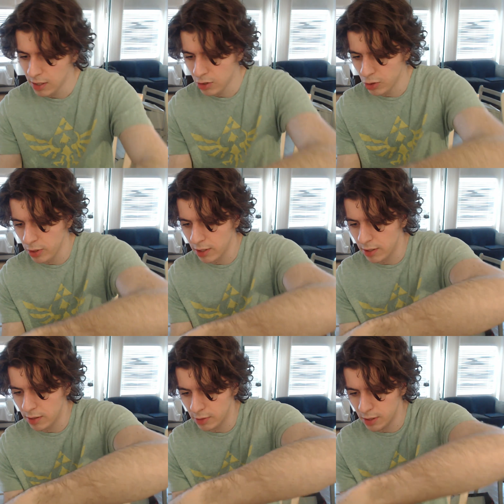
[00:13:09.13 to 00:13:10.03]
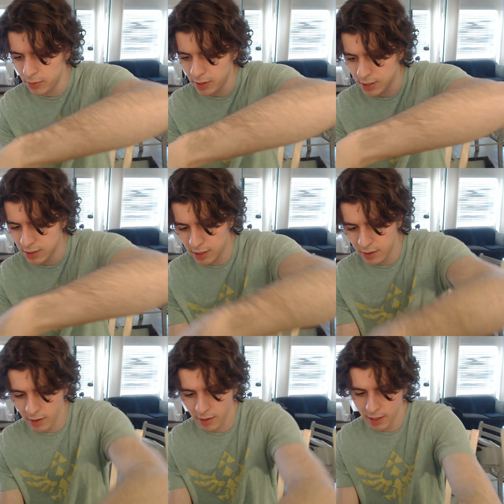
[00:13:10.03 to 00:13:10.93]
Joy-Con with the plus sign
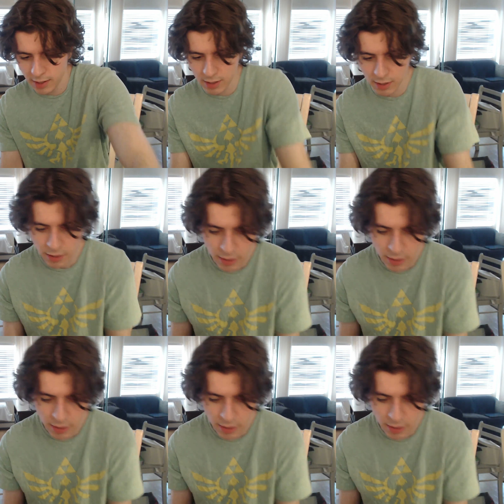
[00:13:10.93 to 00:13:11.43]
on it.